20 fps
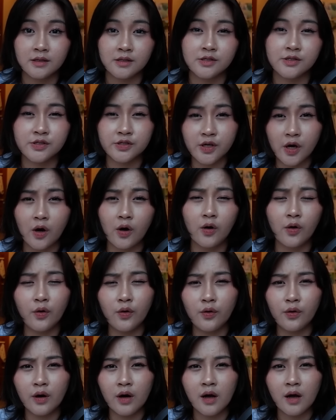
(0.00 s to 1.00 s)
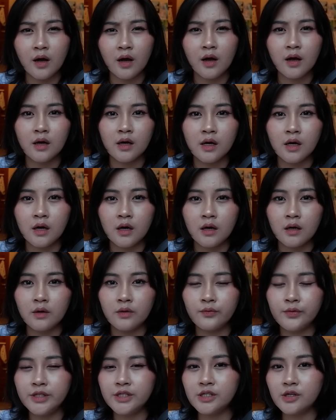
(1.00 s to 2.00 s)
So
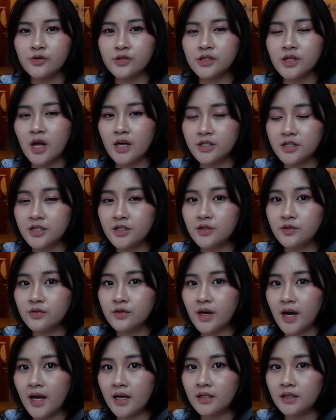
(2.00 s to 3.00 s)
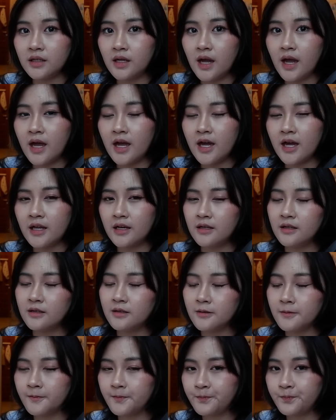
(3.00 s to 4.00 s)
we chose not to do that,
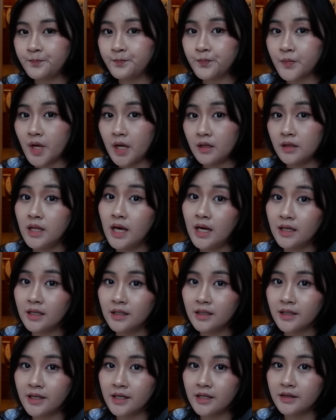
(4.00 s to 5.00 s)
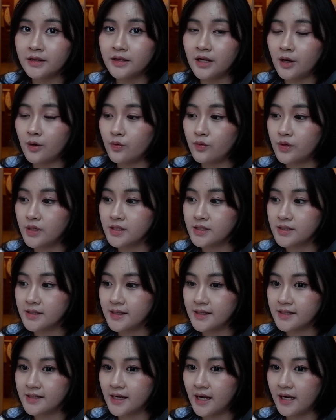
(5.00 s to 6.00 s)
and luckily, there was
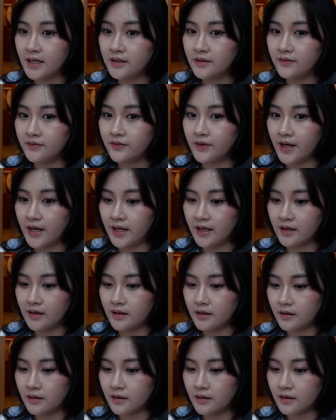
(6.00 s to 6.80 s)
this kind of like